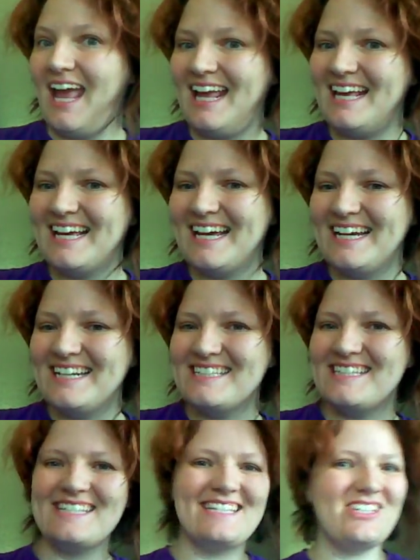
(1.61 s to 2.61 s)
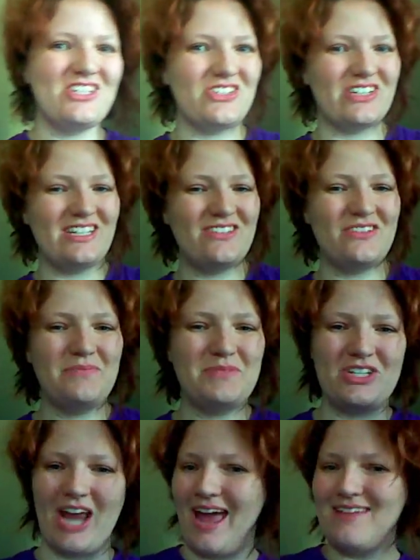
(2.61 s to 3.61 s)
Hey guys, this is Shareece from
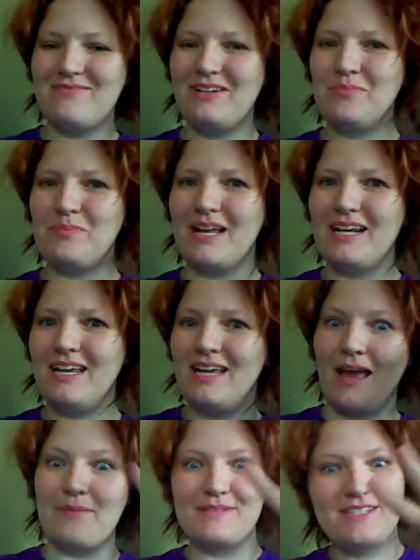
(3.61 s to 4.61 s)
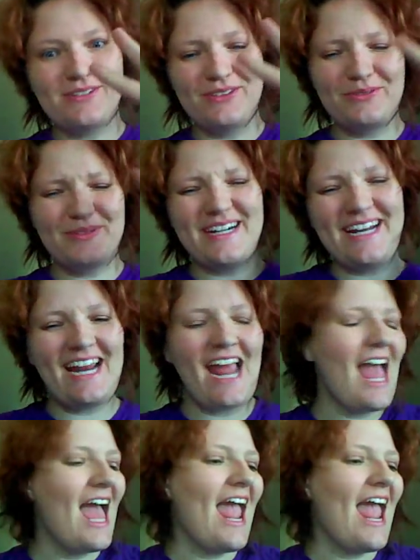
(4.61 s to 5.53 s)
Chatting with Bunny, episode 3.